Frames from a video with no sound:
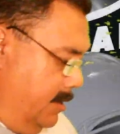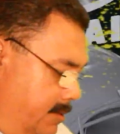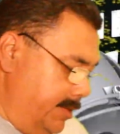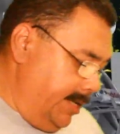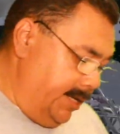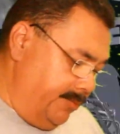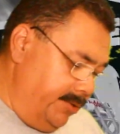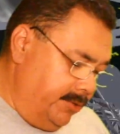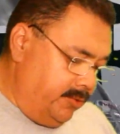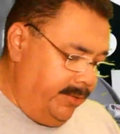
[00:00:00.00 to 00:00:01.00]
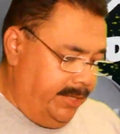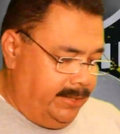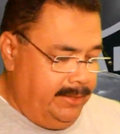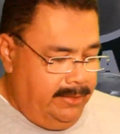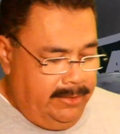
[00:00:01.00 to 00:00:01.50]
Okay, real
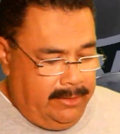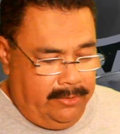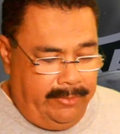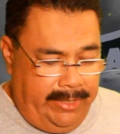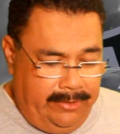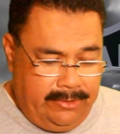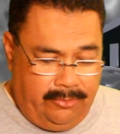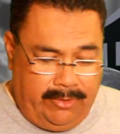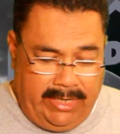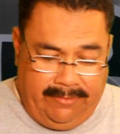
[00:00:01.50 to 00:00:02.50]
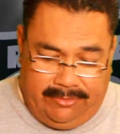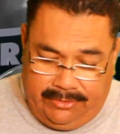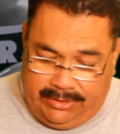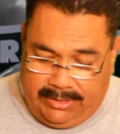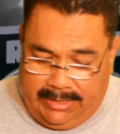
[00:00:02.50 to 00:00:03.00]
quick. The Raiders arrived
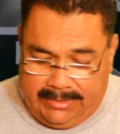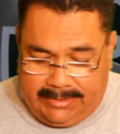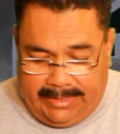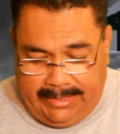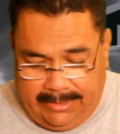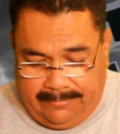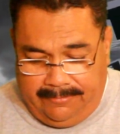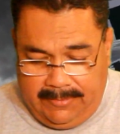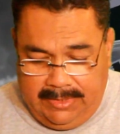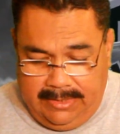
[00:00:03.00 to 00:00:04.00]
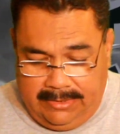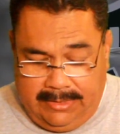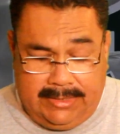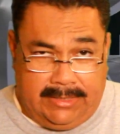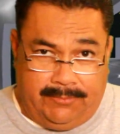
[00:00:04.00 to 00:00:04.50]
to Gillette Stadium.
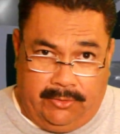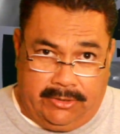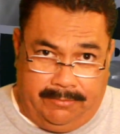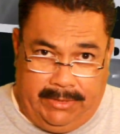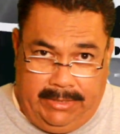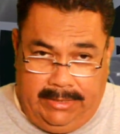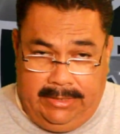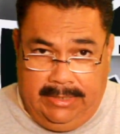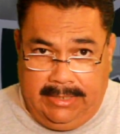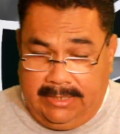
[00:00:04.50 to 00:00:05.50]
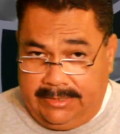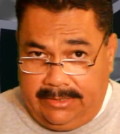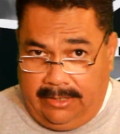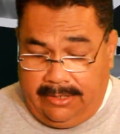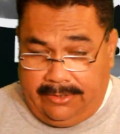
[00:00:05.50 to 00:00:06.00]
This is supposed to be a
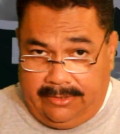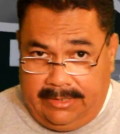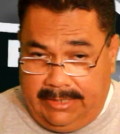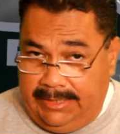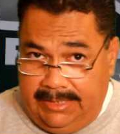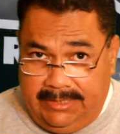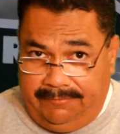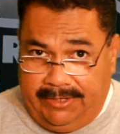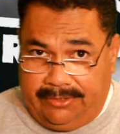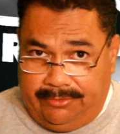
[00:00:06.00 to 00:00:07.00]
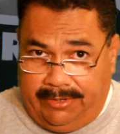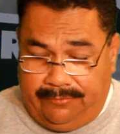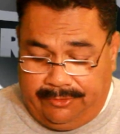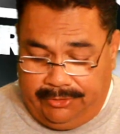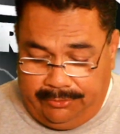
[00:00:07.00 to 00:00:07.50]
slaughter, an easy victory
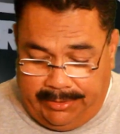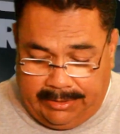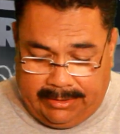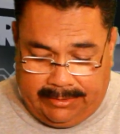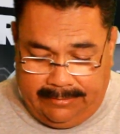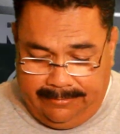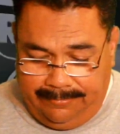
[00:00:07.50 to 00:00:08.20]
for New England.